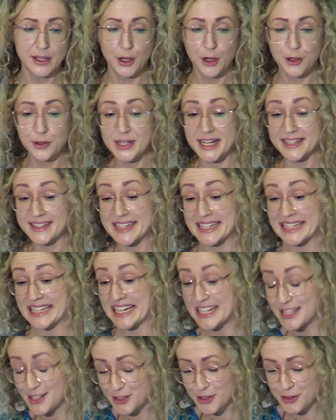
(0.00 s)
Who doesn't
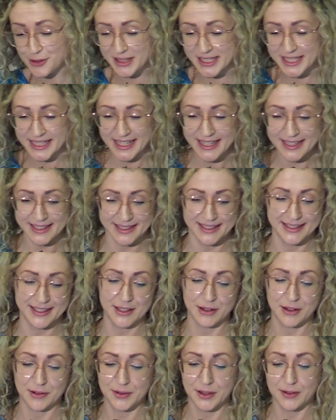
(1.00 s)
need to do the test?
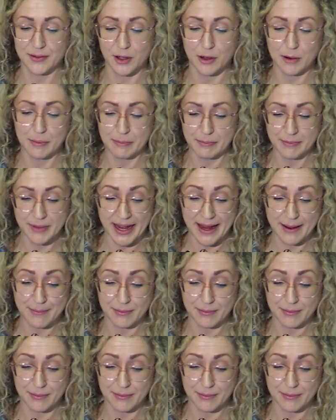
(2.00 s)
So if they've got